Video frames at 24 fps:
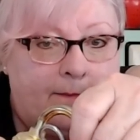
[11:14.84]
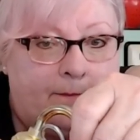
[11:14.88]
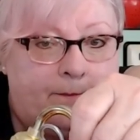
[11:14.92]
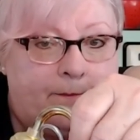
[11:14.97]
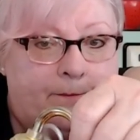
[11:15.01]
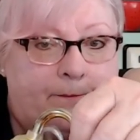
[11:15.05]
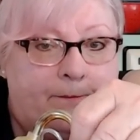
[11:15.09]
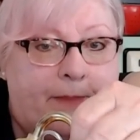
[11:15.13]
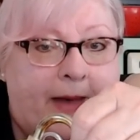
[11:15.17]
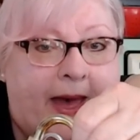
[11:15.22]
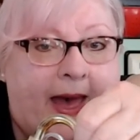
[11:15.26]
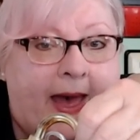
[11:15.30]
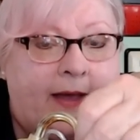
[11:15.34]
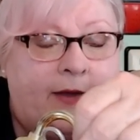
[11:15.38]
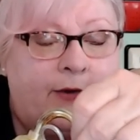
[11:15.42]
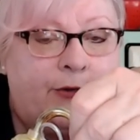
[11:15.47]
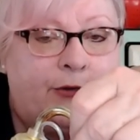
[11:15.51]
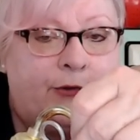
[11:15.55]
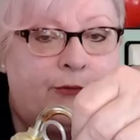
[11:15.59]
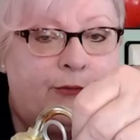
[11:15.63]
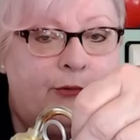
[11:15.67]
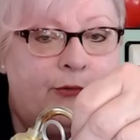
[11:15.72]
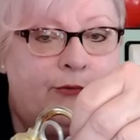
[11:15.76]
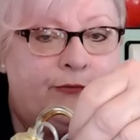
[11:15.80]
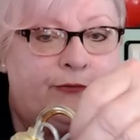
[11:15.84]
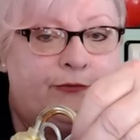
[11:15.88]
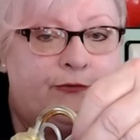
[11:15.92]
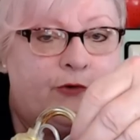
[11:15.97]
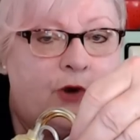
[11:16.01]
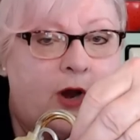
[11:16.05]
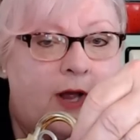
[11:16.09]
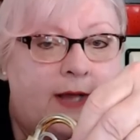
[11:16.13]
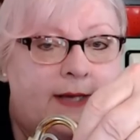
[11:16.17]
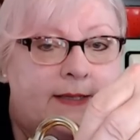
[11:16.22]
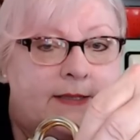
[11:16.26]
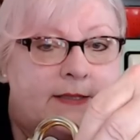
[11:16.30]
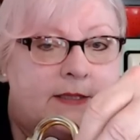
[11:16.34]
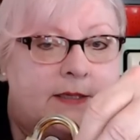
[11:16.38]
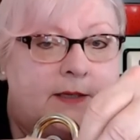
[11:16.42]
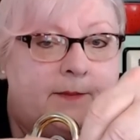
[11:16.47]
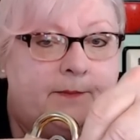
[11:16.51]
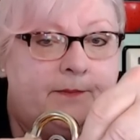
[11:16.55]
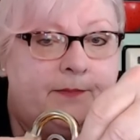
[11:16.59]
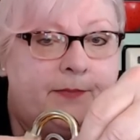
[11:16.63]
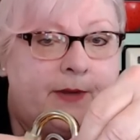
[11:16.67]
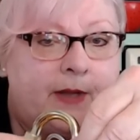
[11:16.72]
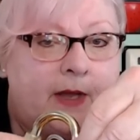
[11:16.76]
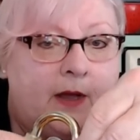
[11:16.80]
Back through front.
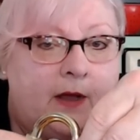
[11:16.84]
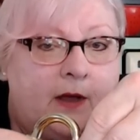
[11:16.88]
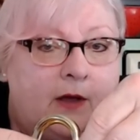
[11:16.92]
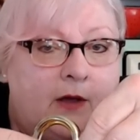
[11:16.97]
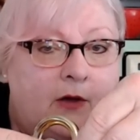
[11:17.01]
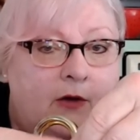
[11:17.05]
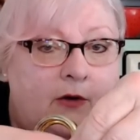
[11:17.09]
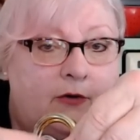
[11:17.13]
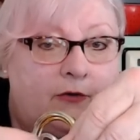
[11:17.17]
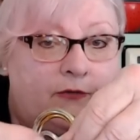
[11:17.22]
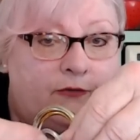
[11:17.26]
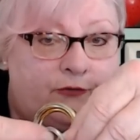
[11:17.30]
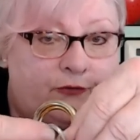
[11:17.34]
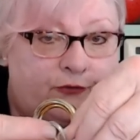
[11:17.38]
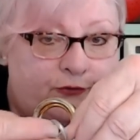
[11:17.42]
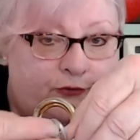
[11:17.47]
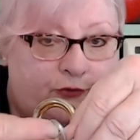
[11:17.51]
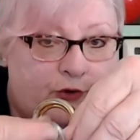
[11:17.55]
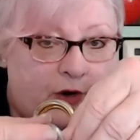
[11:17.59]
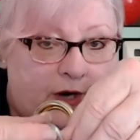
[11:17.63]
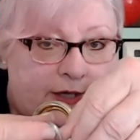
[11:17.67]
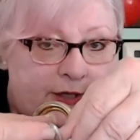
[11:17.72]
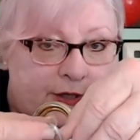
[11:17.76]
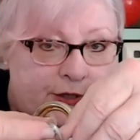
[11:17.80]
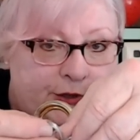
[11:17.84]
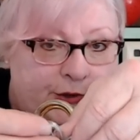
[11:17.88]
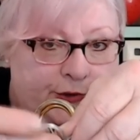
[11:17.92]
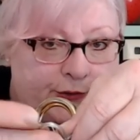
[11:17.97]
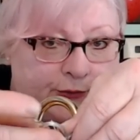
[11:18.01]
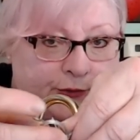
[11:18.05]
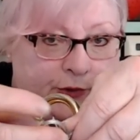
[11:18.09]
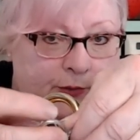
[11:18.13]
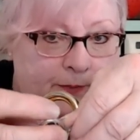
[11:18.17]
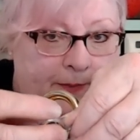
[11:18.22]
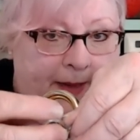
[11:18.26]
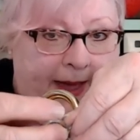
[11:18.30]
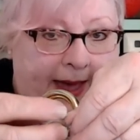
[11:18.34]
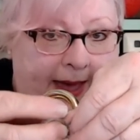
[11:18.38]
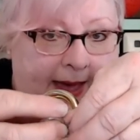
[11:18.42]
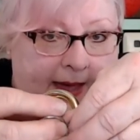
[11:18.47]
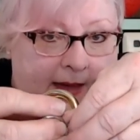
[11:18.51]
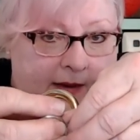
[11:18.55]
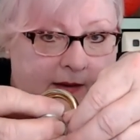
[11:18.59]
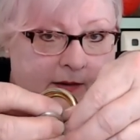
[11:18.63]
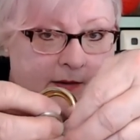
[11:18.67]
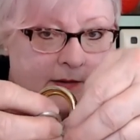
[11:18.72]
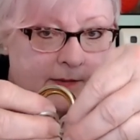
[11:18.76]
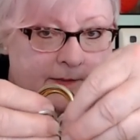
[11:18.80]
Front through
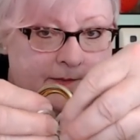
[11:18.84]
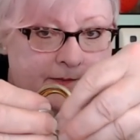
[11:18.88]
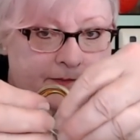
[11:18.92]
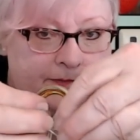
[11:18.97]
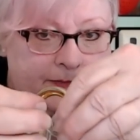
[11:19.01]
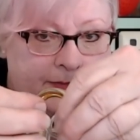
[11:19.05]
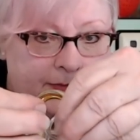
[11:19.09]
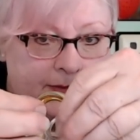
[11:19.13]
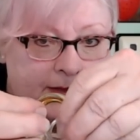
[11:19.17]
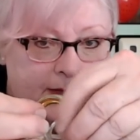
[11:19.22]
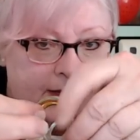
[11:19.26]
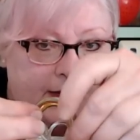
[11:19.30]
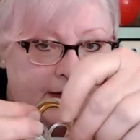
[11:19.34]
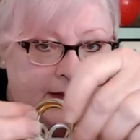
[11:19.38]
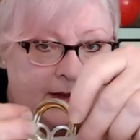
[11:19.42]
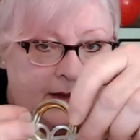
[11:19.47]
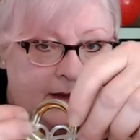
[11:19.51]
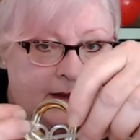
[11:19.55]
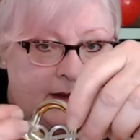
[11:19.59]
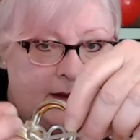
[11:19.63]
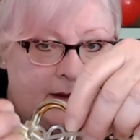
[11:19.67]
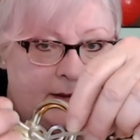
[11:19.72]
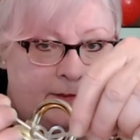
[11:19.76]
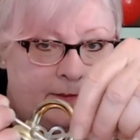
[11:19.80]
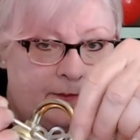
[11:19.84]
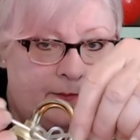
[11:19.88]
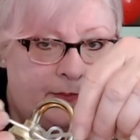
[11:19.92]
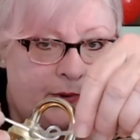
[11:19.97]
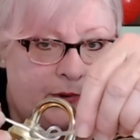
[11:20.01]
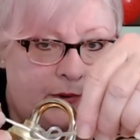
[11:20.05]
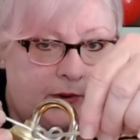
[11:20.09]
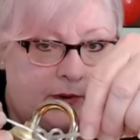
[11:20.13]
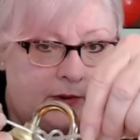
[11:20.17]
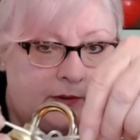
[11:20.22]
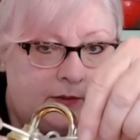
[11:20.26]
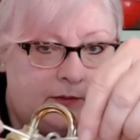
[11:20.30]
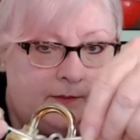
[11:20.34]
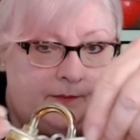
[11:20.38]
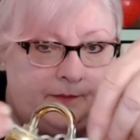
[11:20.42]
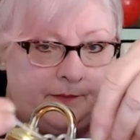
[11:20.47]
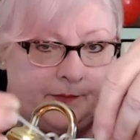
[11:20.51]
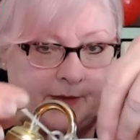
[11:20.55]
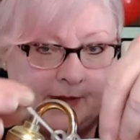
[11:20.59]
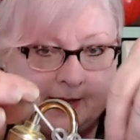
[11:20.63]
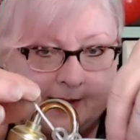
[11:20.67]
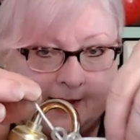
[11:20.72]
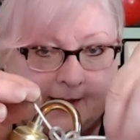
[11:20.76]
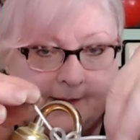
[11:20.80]
back. Pull.
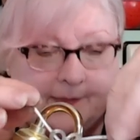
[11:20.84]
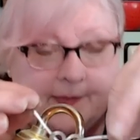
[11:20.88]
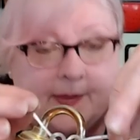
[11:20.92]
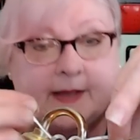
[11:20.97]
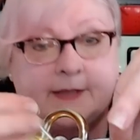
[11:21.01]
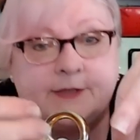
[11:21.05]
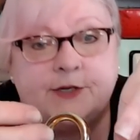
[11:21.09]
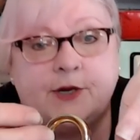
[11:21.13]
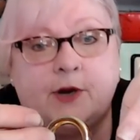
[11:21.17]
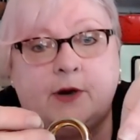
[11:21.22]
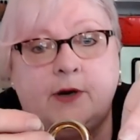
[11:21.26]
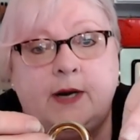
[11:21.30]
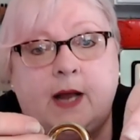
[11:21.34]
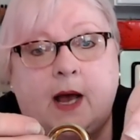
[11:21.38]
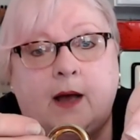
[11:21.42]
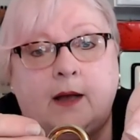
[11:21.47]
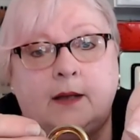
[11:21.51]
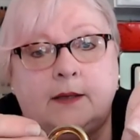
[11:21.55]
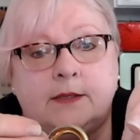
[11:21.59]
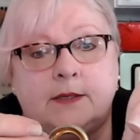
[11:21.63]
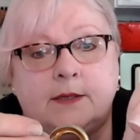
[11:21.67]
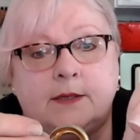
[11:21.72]
And that's our knot.